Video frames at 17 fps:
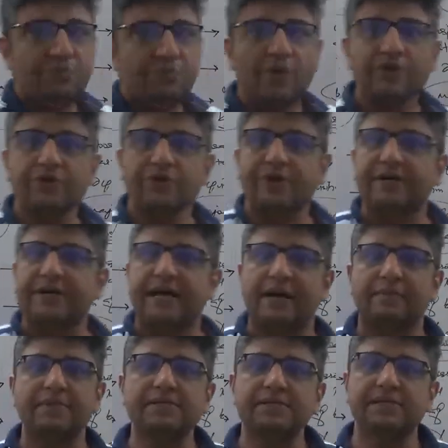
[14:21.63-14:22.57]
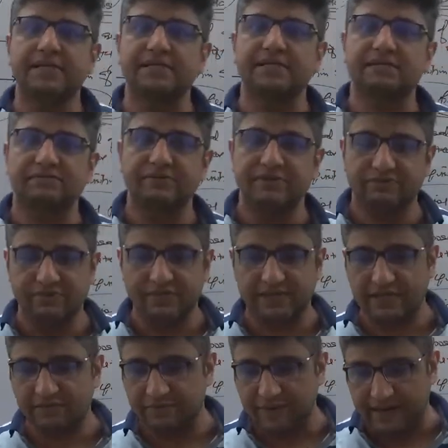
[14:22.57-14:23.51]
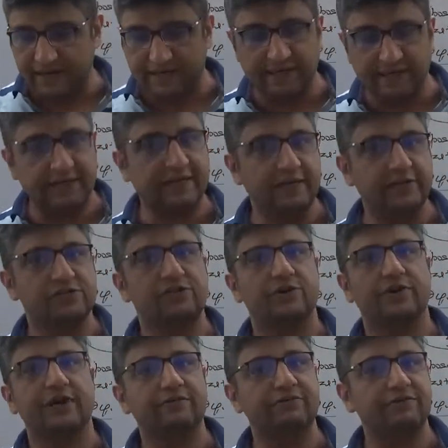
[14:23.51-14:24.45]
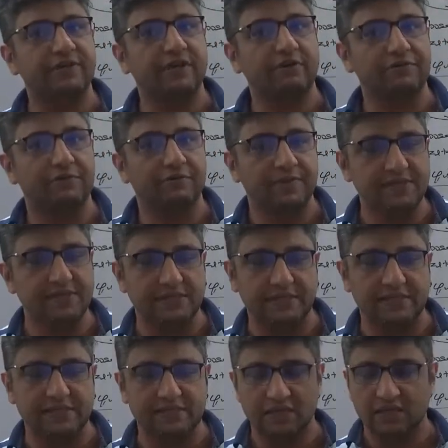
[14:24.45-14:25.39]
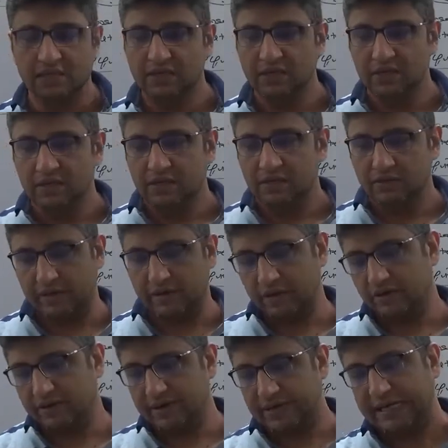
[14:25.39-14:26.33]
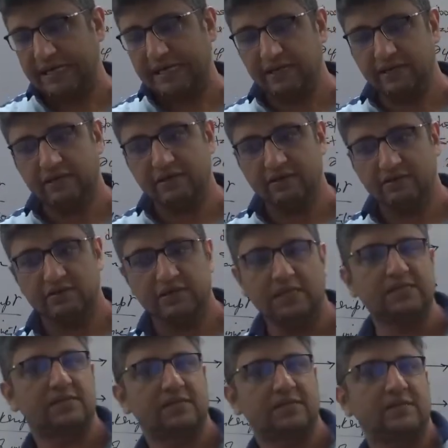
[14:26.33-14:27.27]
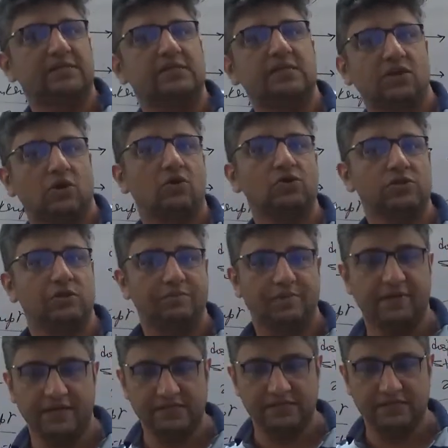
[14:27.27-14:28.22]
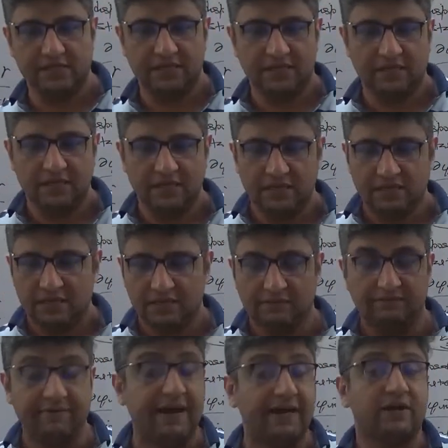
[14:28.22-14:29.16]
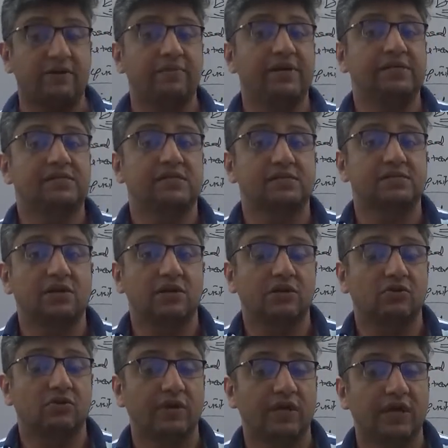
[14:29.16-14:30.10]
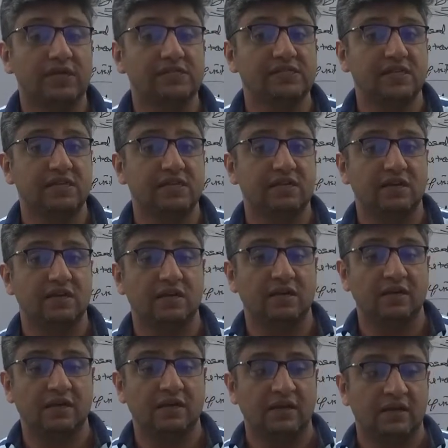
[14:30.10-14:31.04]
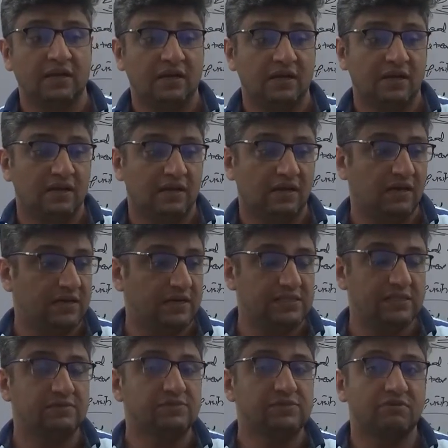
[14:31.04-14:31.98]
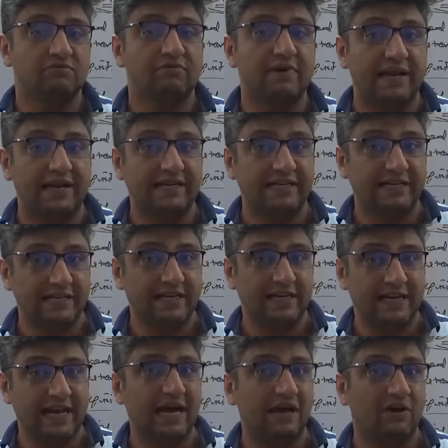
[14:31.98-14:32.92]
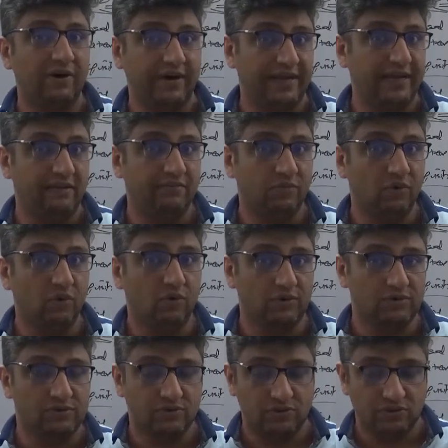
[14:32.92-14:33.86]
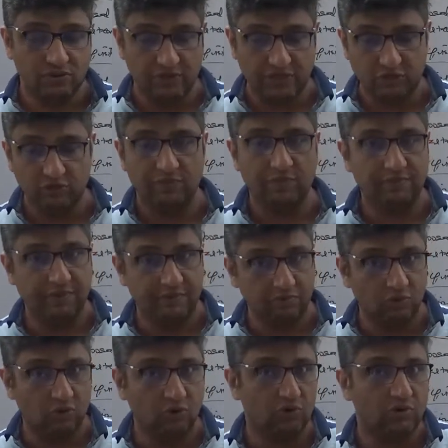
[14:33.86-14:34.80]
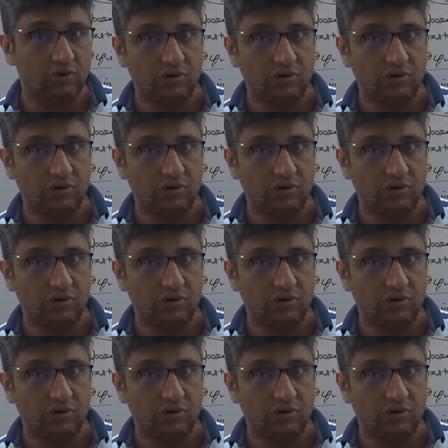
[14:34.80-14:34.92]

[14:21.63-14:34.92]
your entire business, which has practically destroyed everything of your business, you cannot really just disclose it, because the fact remains it's not a going concern assumption validity now anymore. So you need to be a bit more